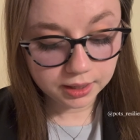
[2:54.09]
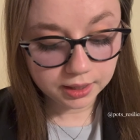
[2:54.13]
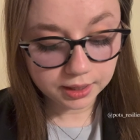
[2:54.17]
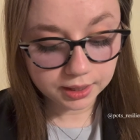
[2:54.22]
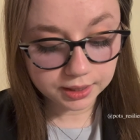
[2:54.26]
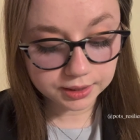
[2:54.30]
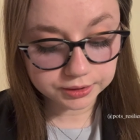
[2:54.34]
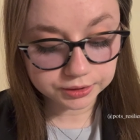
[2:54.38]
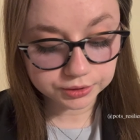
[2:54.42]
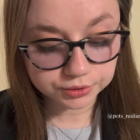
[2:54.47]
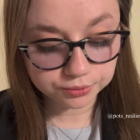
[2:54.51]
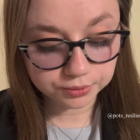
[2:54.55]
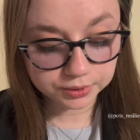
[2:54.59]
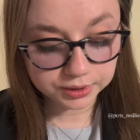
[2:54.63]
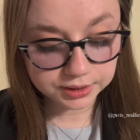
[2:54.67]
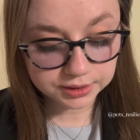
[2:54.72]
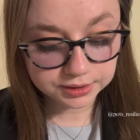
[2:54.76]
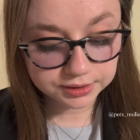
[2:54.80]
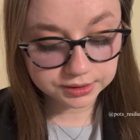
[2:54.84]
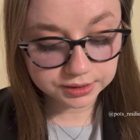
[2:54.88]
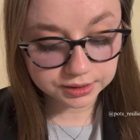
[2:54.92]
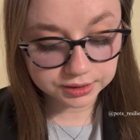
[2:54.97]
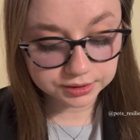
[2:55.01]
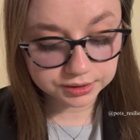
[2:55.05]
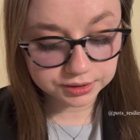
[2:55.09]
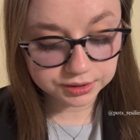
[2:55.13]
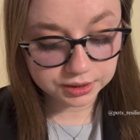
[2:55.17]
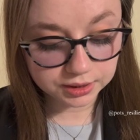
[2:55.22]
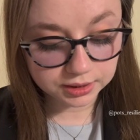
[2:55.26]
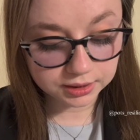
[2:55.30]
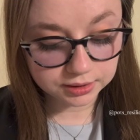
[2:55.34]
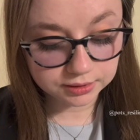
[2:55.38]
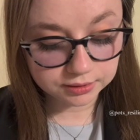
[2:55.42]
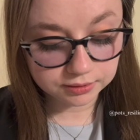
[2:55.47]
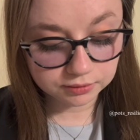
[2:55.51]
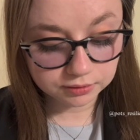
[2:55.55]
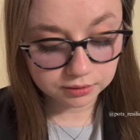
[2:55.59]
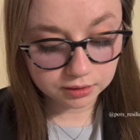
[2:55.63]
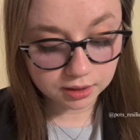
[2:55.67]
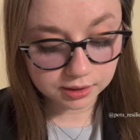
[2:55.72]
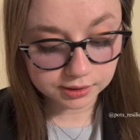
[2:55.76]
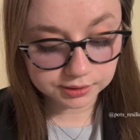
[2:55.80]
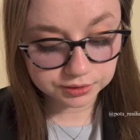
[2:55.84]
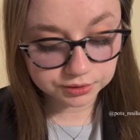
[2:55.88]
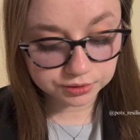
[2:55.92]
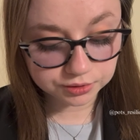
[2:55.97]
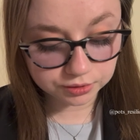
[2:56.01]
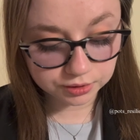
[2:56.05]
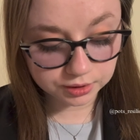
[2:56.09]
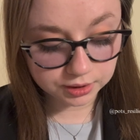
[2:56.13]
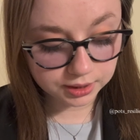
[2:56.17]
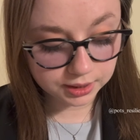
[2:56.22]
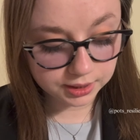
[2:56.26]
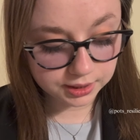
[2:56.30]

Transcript: In 2016, I started